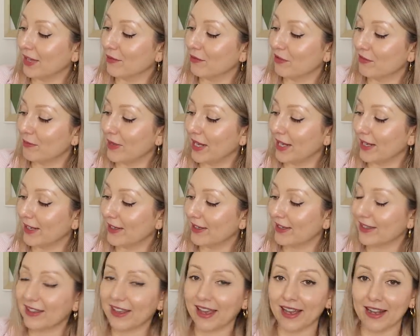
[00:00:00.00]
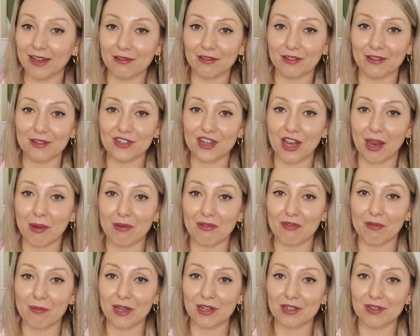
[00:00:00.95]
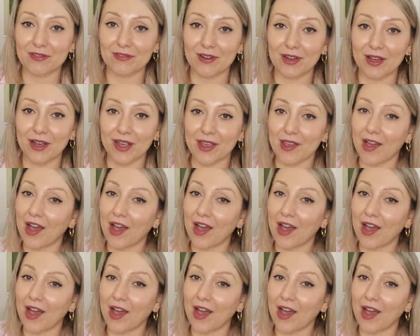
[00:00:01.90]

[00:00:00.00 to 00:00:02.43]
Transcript: it was pink and it was in the shape of a butterfly.